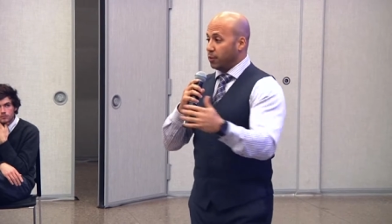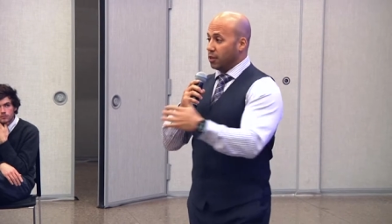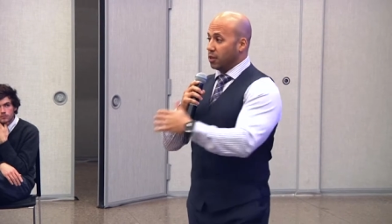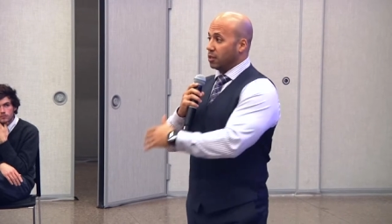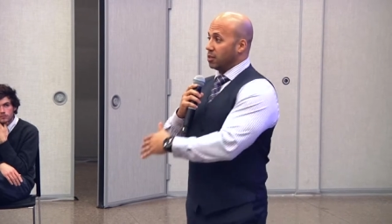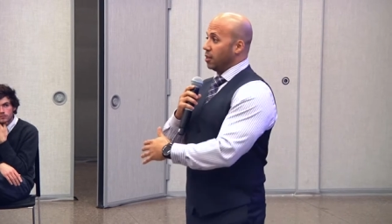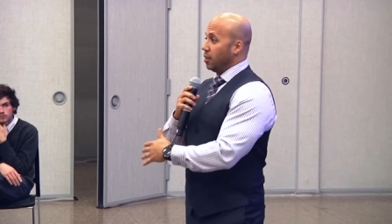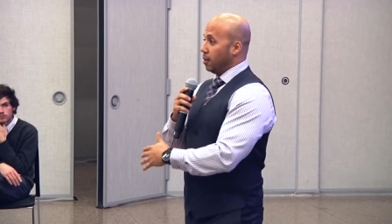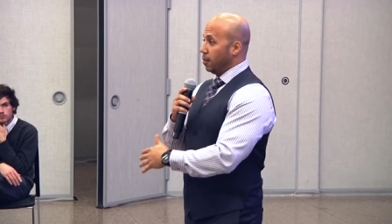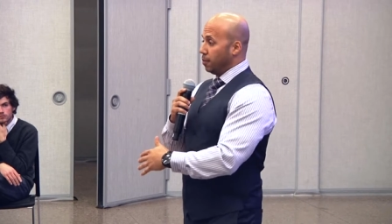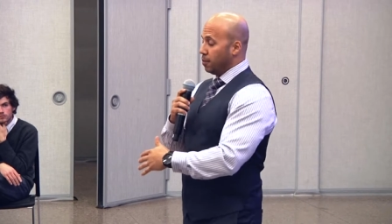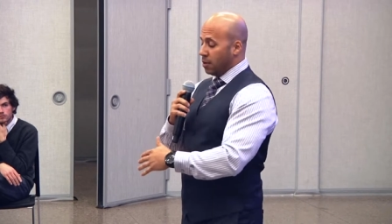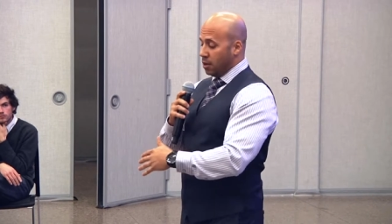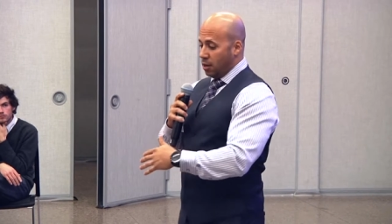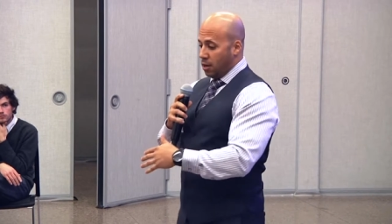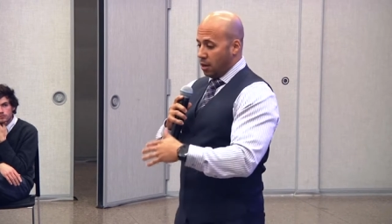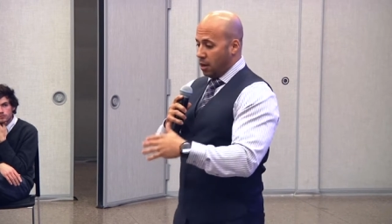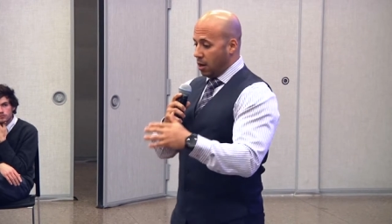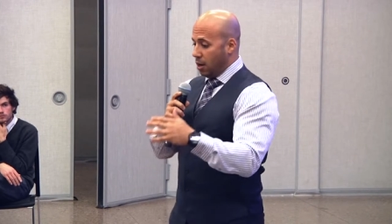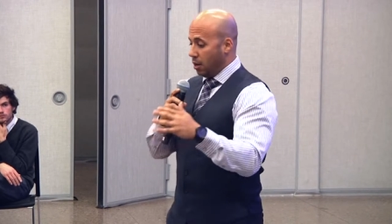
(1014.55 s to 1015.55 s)
because of him
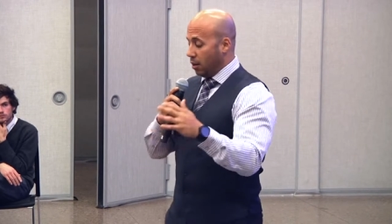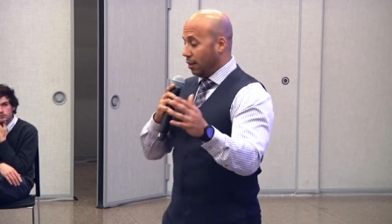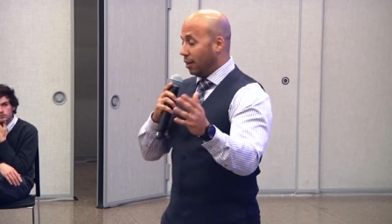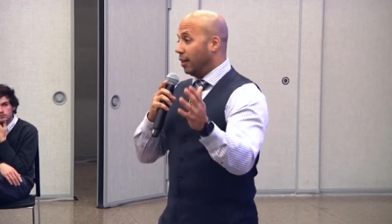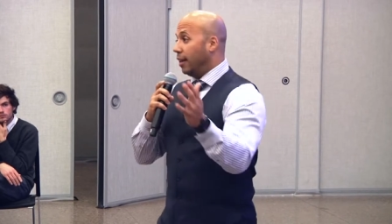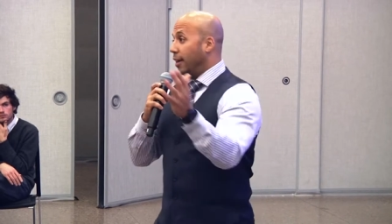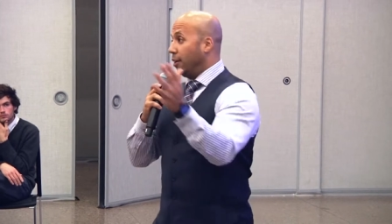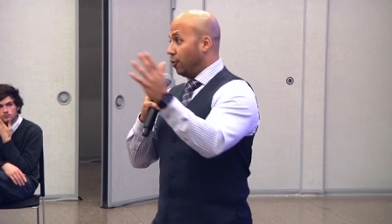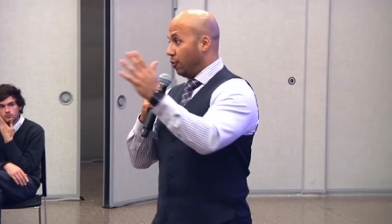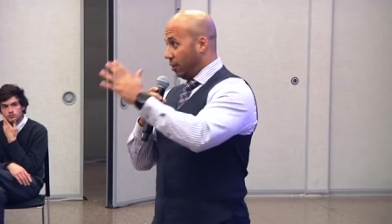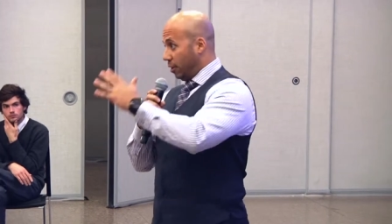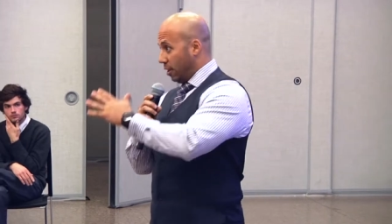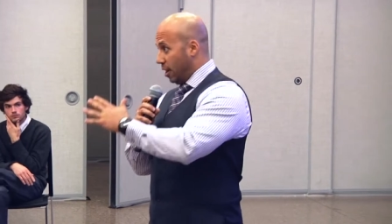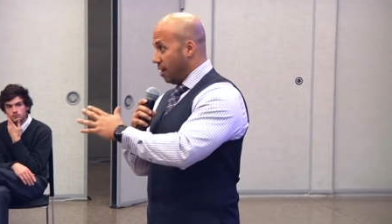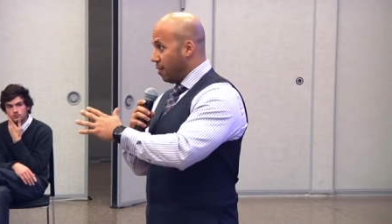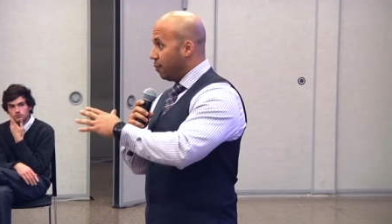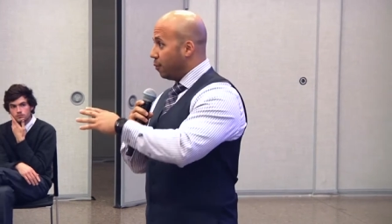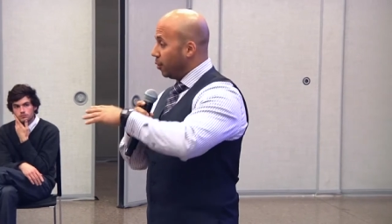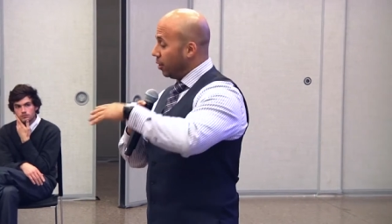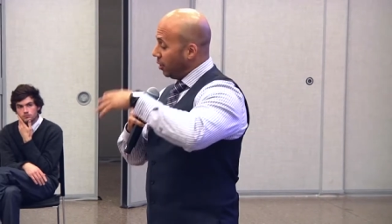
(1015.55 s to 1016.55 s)
uh, later in
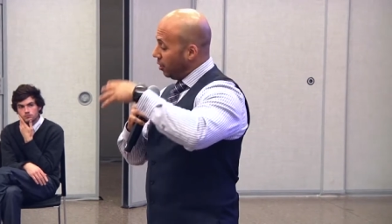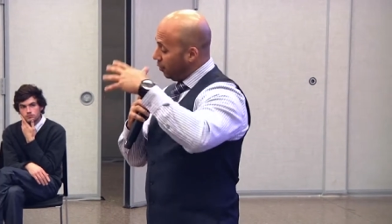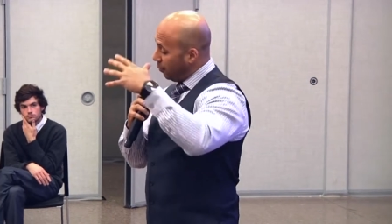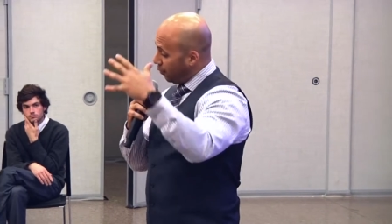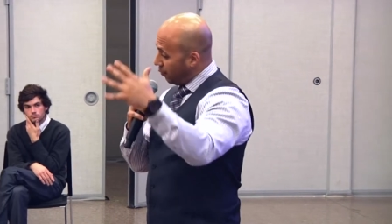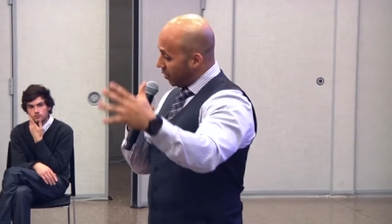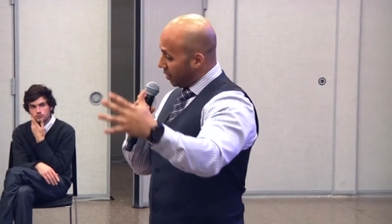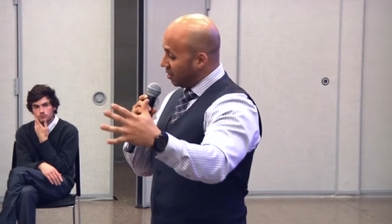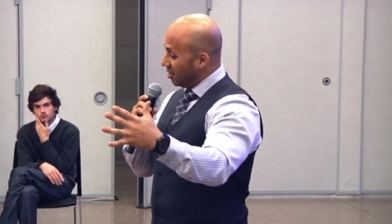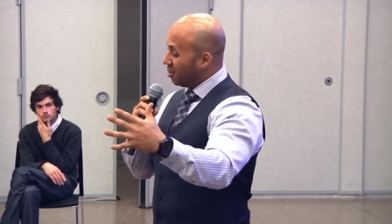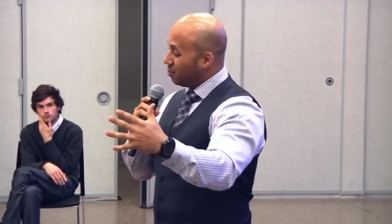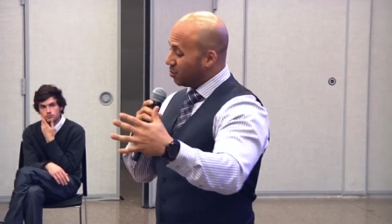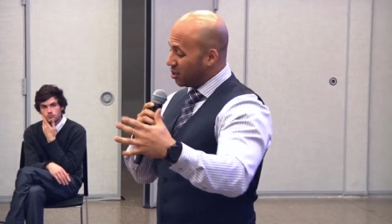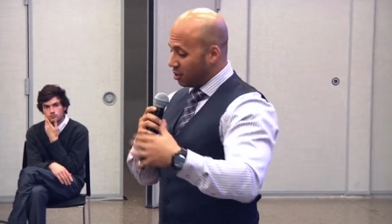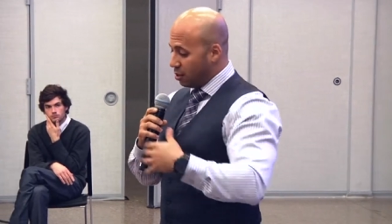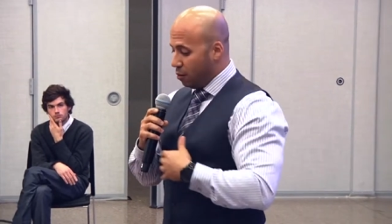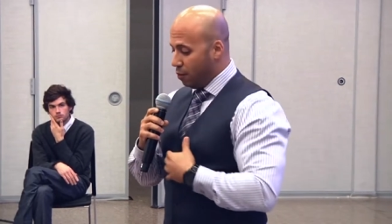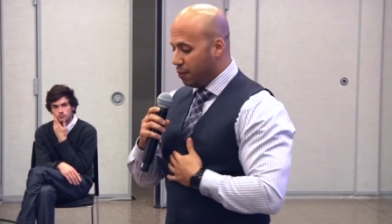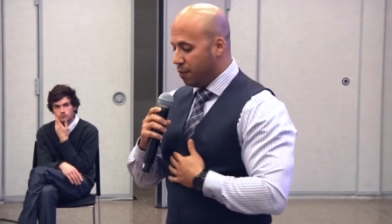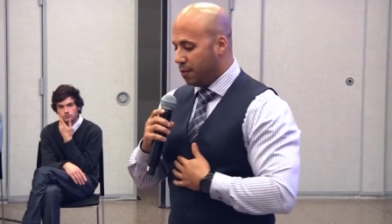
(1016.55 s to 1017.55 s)
life when he fixed
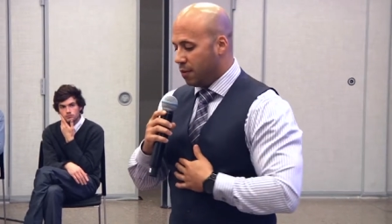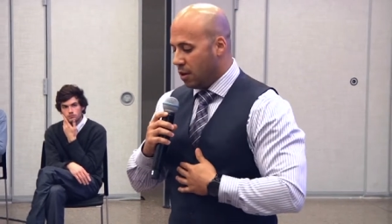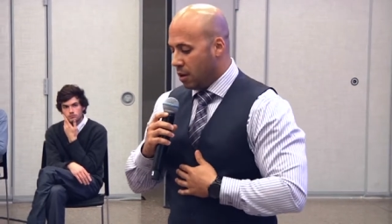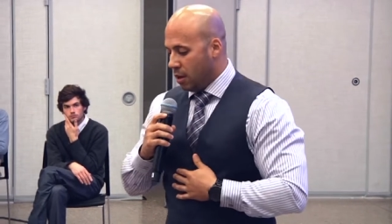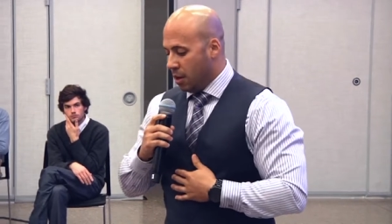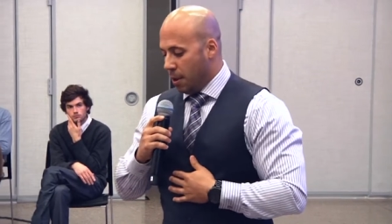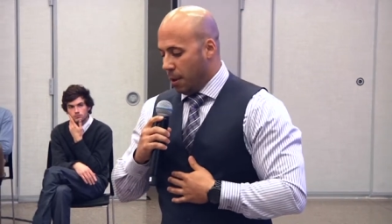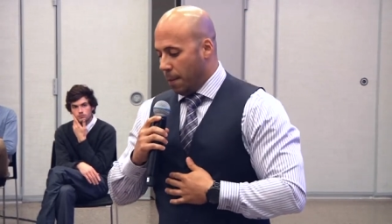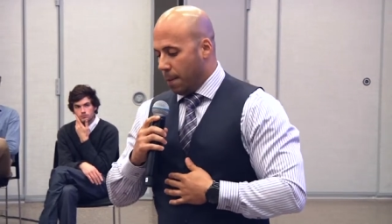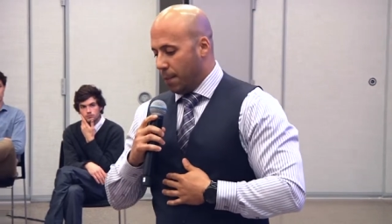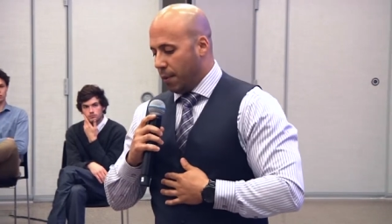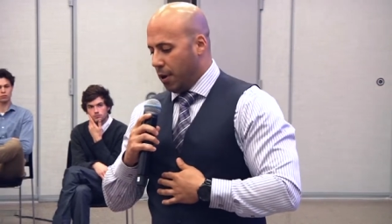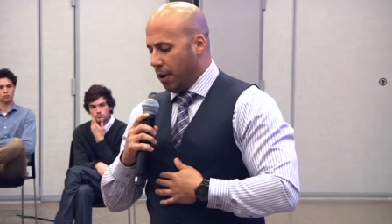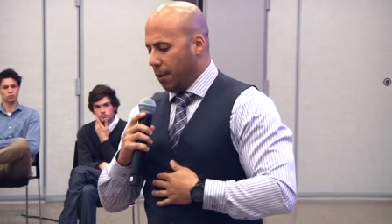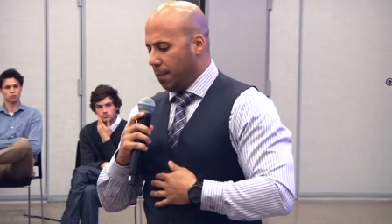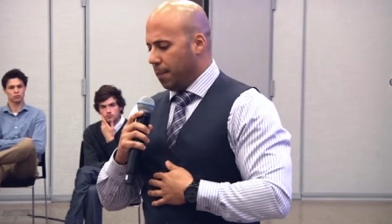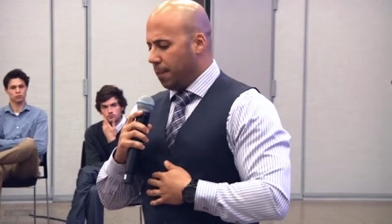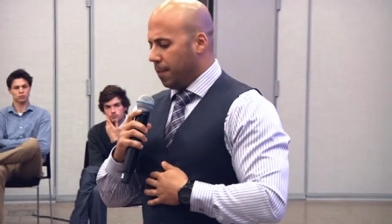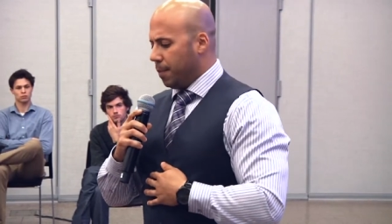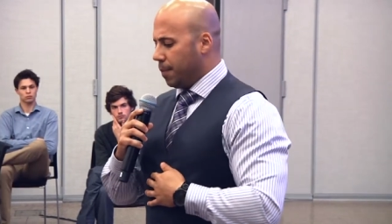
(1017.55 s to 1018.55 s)
himself.
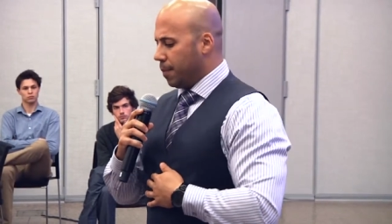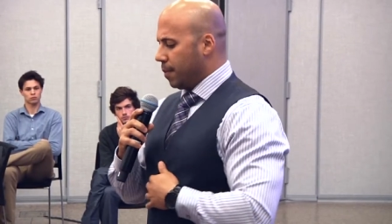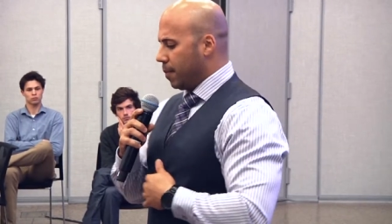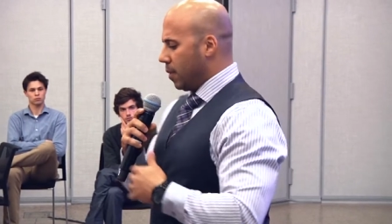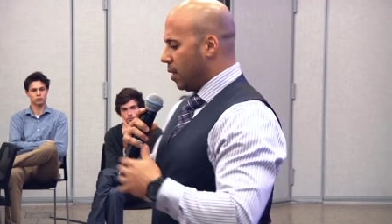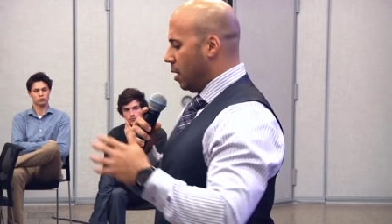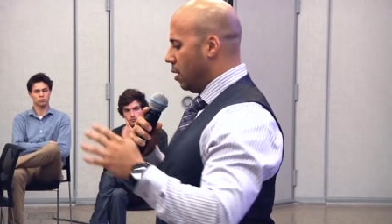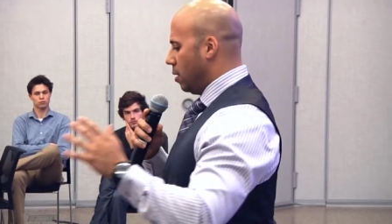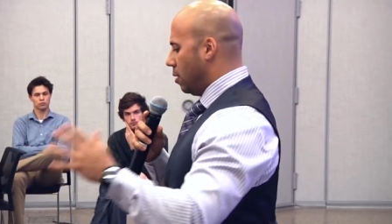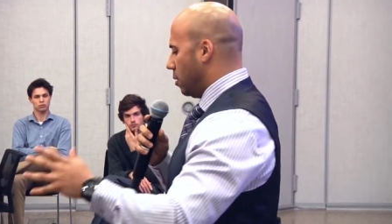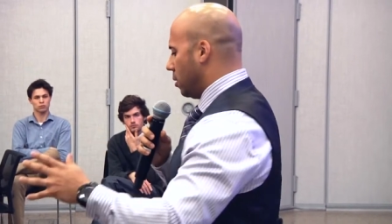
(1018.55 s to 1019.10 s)
But